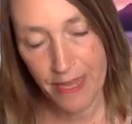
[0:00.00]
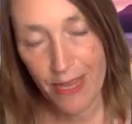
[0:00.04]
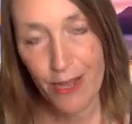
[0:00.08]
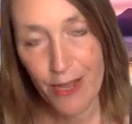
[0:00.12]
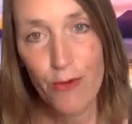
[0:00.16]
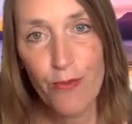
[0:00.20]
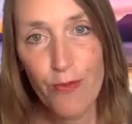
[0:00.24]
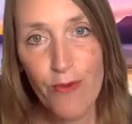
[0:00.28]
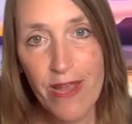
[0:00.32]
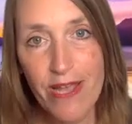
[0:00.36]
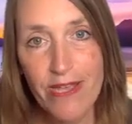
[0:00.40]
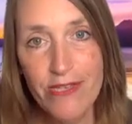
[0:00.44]

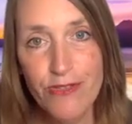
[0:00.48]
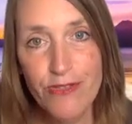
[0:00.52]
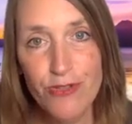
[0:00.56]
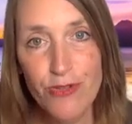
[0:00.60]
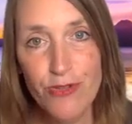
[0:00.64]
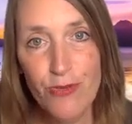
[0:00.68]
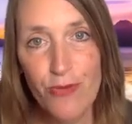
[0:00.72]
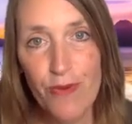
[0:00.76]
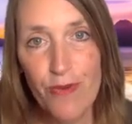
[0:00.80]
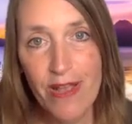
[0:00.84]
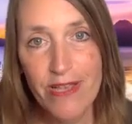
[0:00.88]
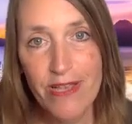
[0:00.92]
Grace,
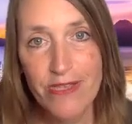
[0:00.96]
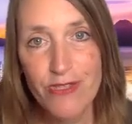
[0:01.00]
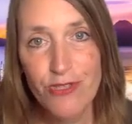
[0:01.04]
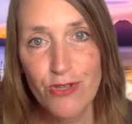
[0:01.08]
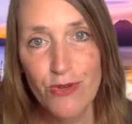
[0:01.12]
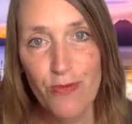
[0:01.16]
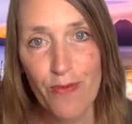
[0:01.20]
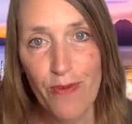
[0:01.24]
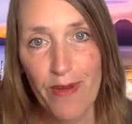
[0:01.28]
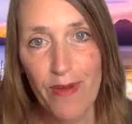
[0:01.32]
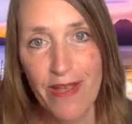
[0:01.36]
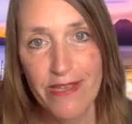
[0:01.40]
grace,
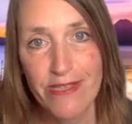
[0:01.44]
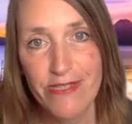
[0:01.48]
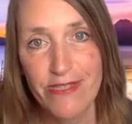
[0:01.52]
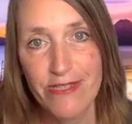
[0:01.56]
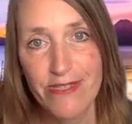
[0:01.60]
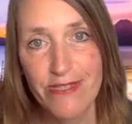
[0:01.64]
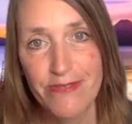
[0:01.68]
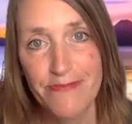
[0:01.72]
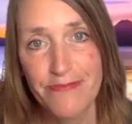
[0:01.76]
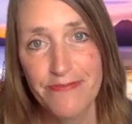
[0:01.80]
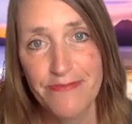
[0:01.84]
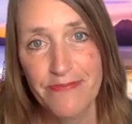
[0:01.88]

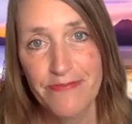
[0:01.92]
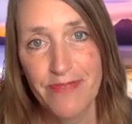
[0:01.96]
grace